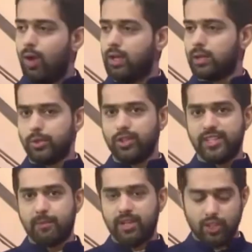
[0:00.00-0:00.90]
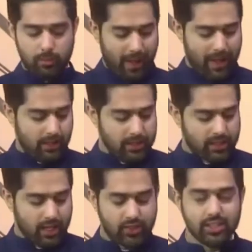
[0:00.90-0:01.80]
Welcome to this special panel
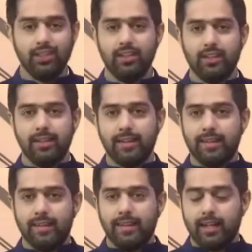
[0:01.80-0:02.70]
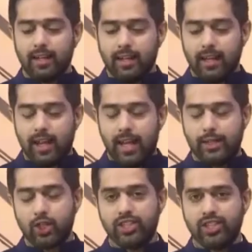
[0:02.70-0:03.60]
discussion.
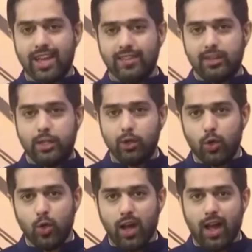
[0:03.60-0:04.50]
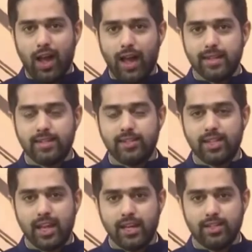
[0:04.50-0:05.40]
Education, as we know, has
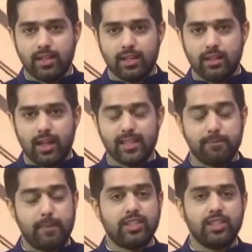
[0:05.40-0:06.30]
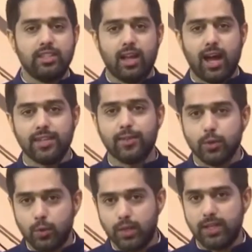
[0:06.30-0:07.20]
changed, especially in the last
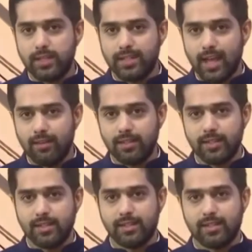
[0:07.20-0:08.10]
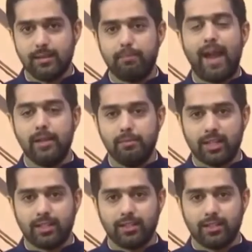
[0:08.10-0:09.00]
2 years, ever since the pandemic.